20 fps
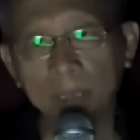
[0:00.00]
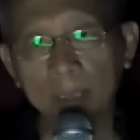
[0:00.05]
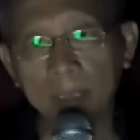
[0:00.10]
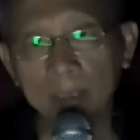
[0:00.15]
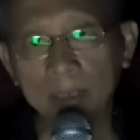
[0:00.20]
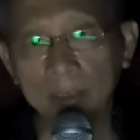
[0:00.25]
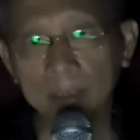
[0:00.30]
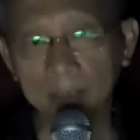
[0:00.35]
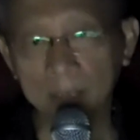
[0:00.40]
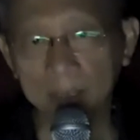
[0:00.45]

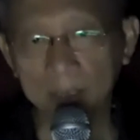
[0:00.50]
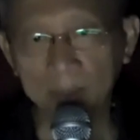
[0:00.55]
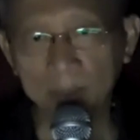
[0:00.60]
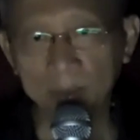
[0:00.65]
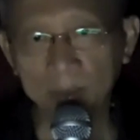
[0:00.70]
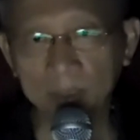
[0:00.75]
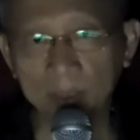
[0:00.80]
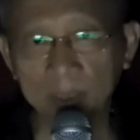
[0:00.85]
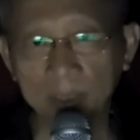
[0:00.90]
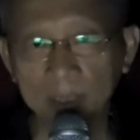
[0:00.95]
mental
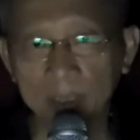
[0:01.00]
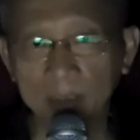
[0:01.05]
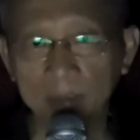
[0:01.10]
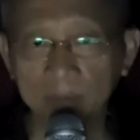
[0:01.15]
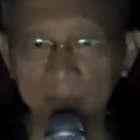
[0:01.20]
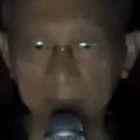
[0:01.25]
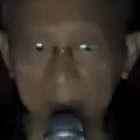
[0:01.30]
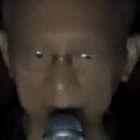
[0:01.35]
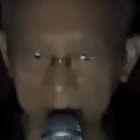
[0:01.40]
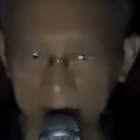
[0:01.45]
hindrance. It
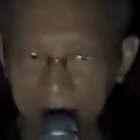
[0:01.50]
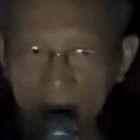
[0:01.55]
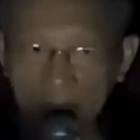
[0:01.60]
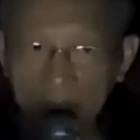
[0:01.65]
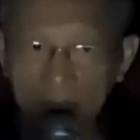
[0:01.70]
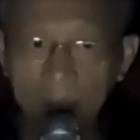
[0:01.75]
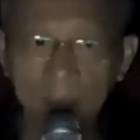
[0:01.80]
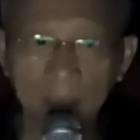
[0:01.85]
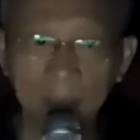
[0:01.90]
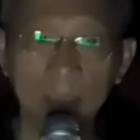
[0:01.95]
will
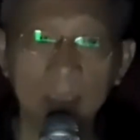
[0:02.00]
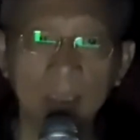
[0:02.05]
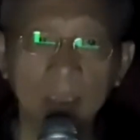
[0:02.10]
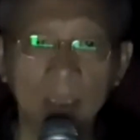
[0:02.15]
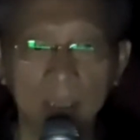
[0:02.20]
hinder